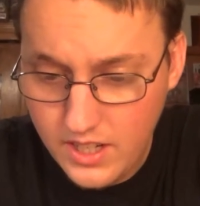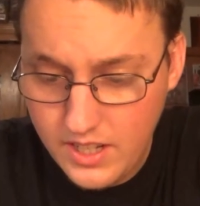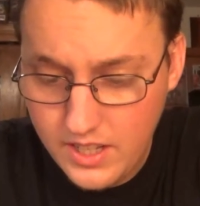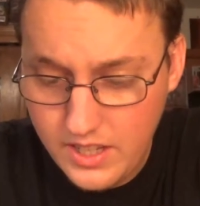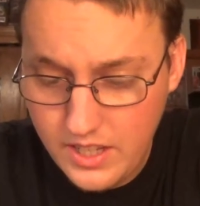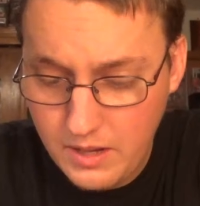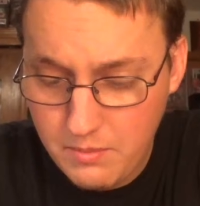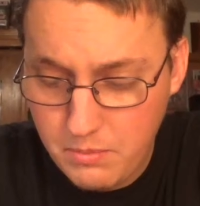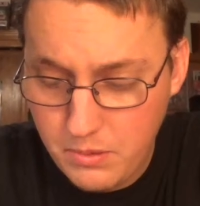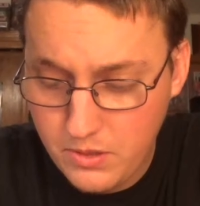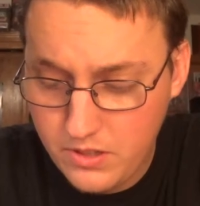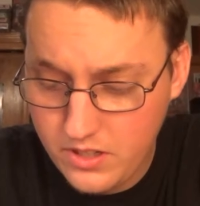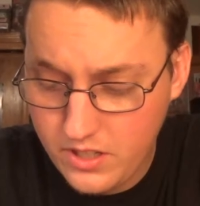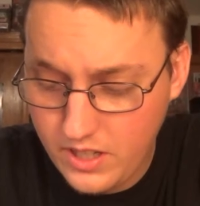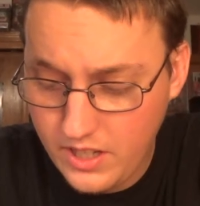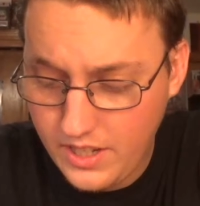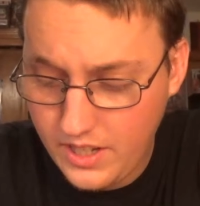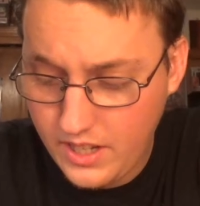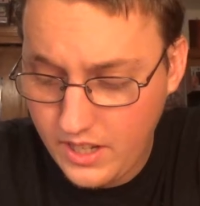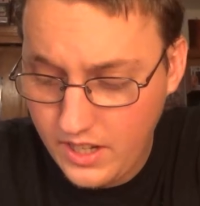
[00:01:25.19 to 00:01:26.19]
Emperor's
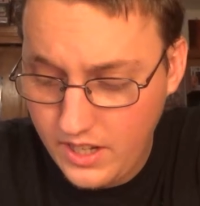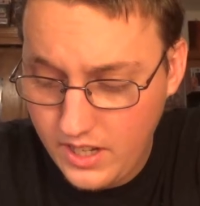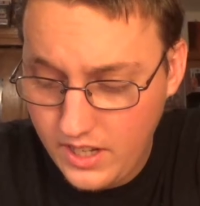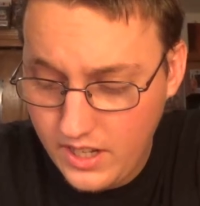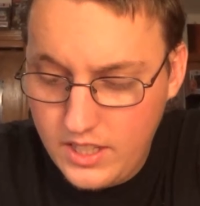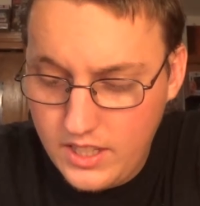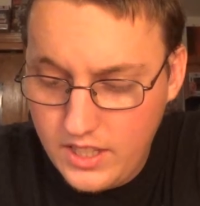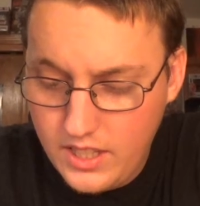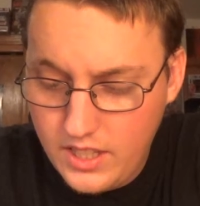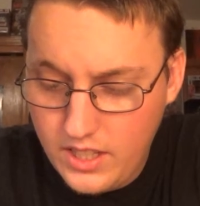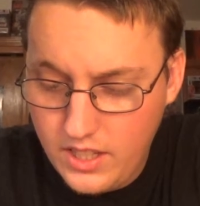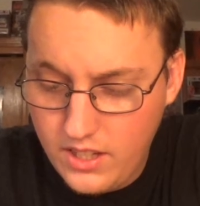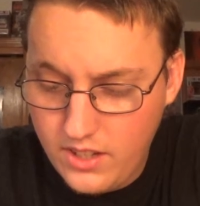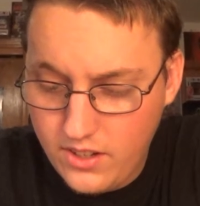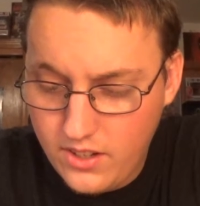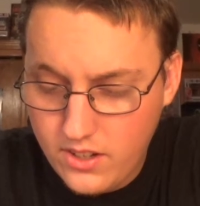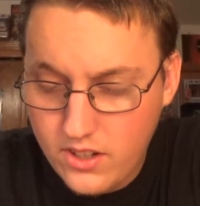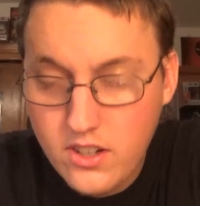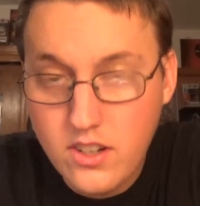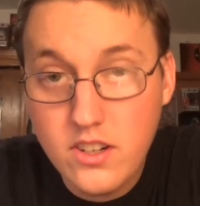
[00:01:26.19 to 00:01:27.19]
like,
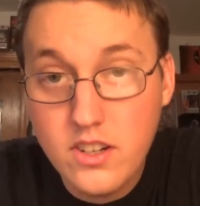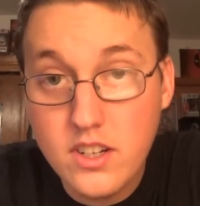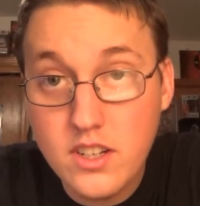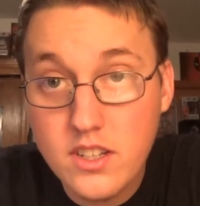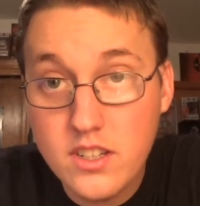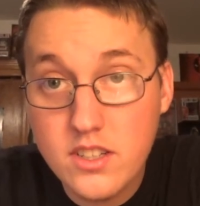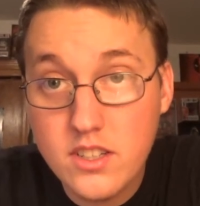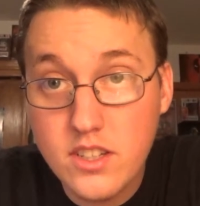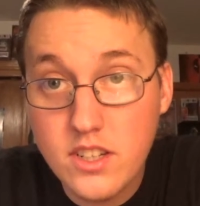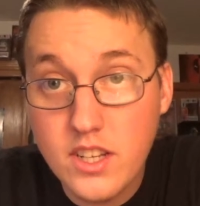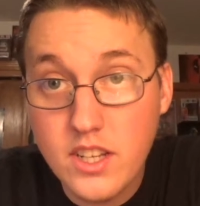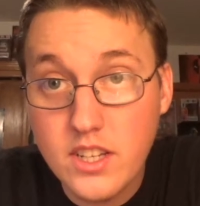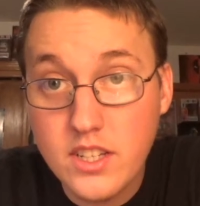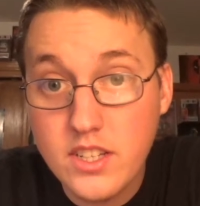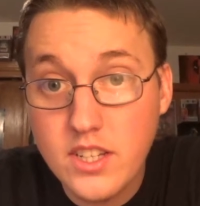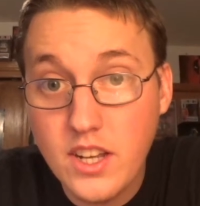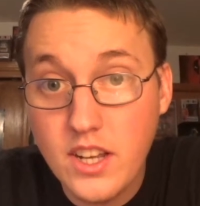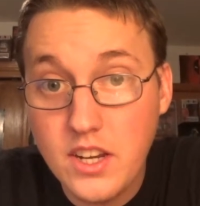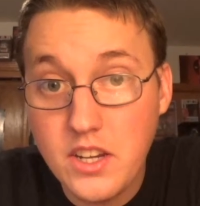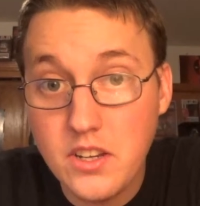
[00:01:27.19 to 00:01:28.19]
you're going to
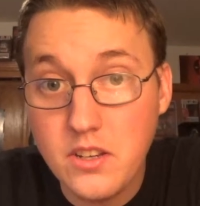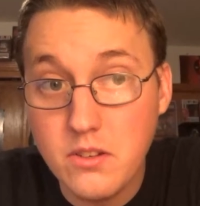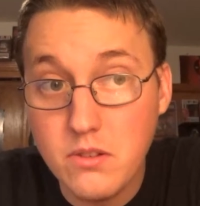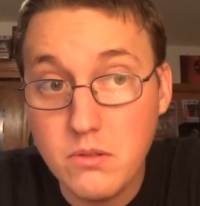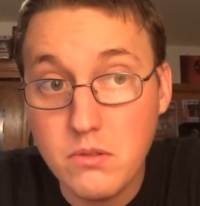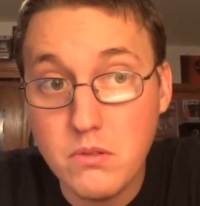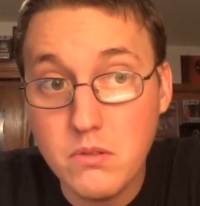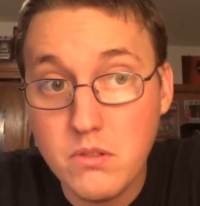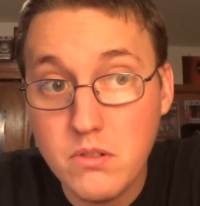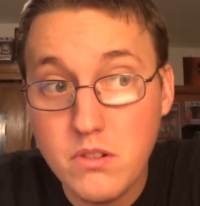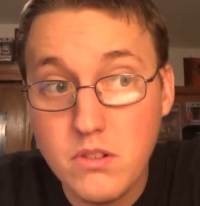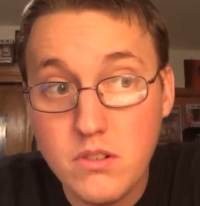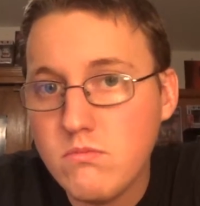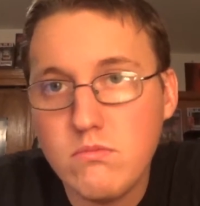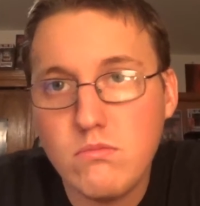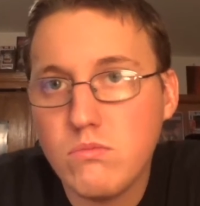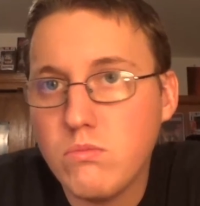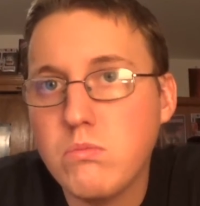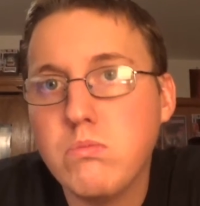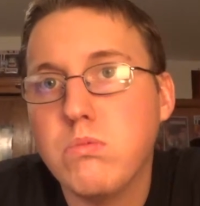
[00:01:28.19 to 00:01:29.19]
continue
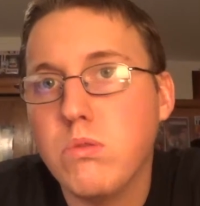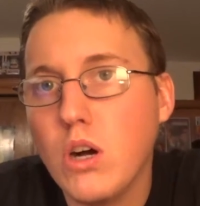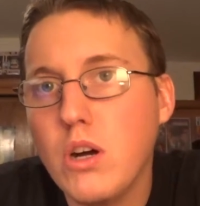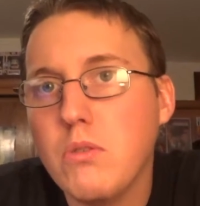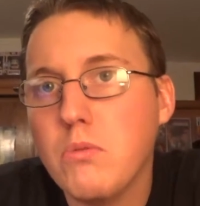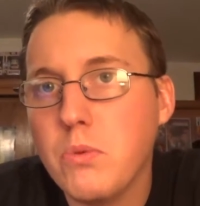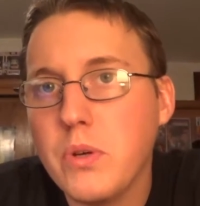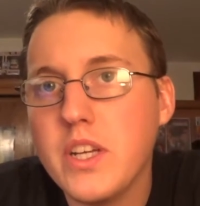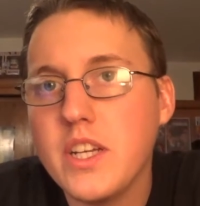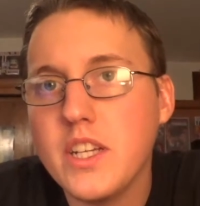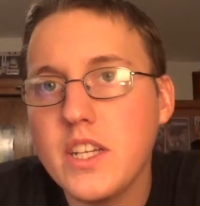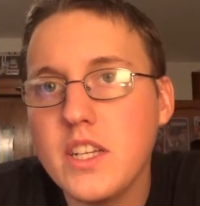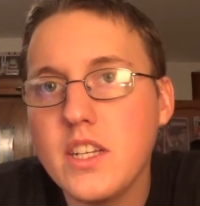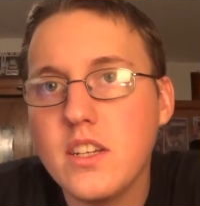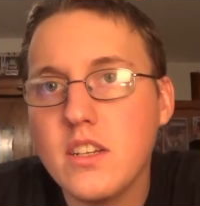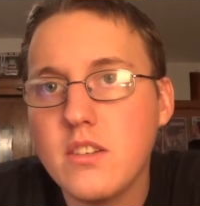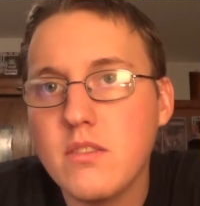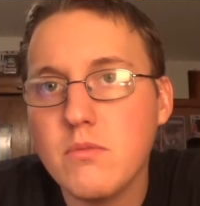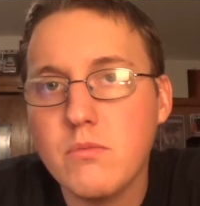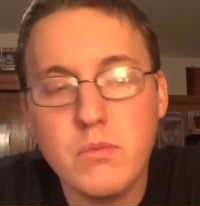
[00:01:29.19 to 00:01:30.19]
what
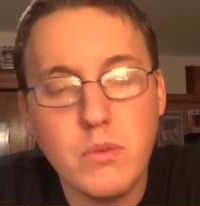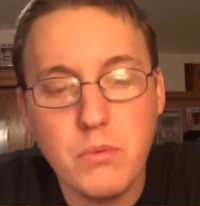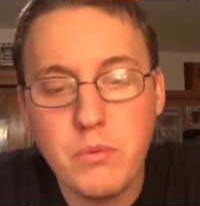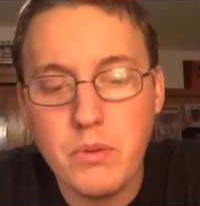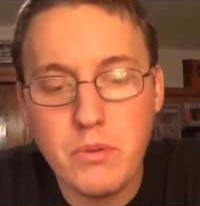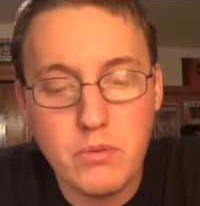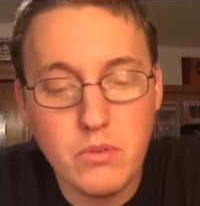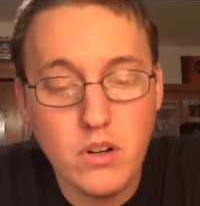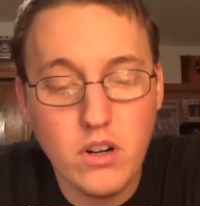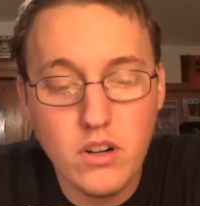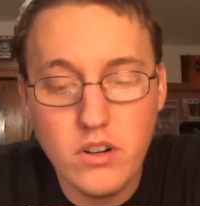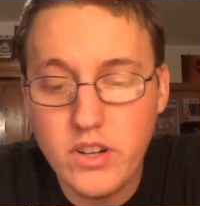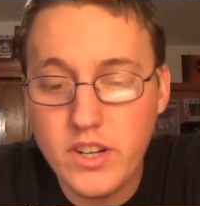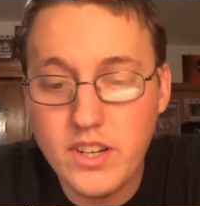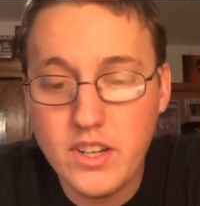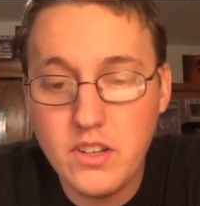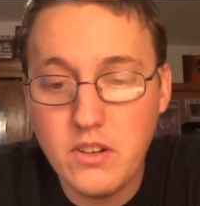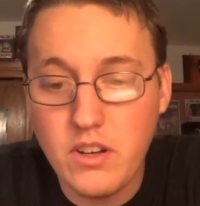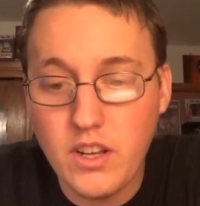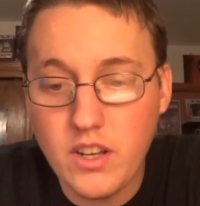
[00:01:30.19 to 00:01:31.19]
we were
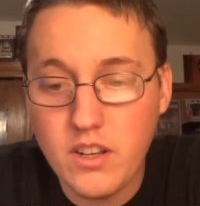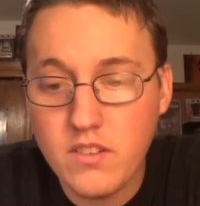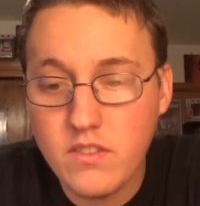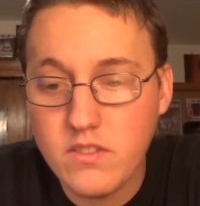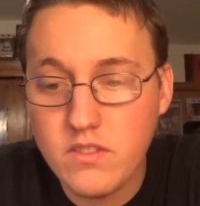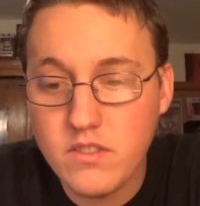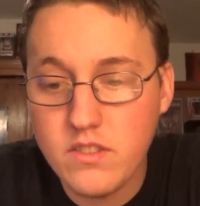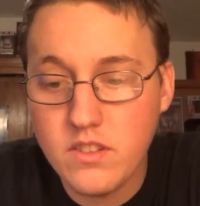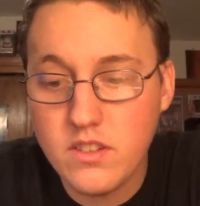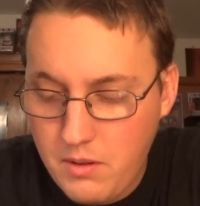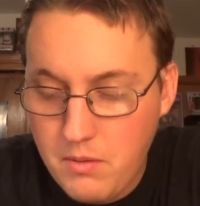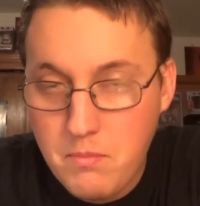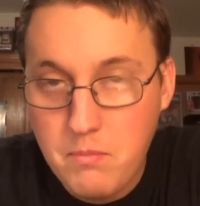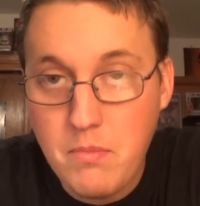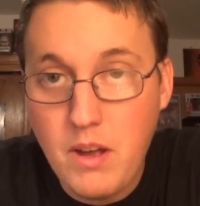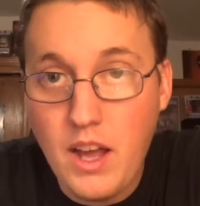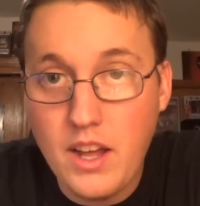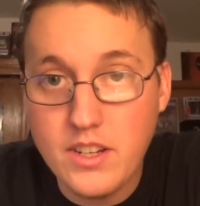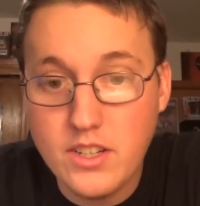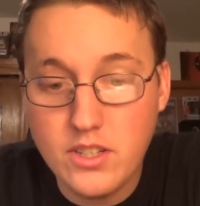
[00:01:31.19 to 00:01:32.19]
already doing,
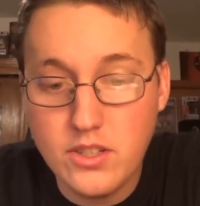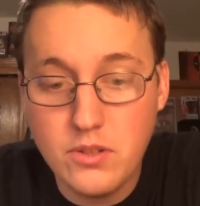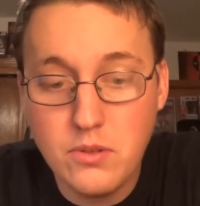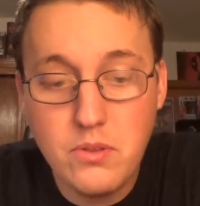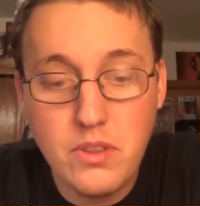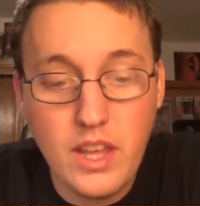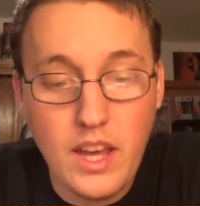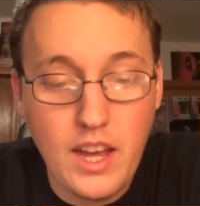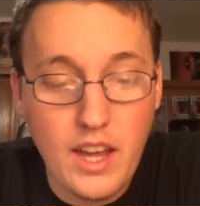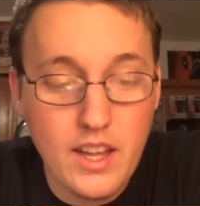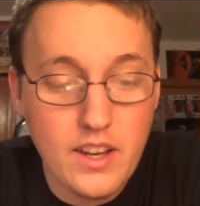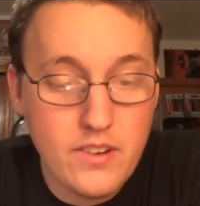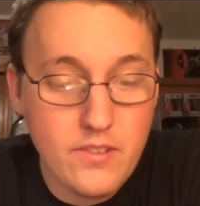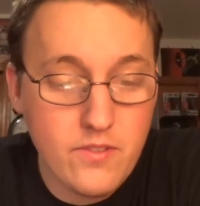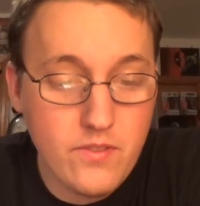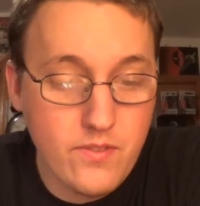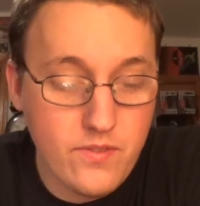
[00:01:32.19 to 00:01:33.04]
and to do that,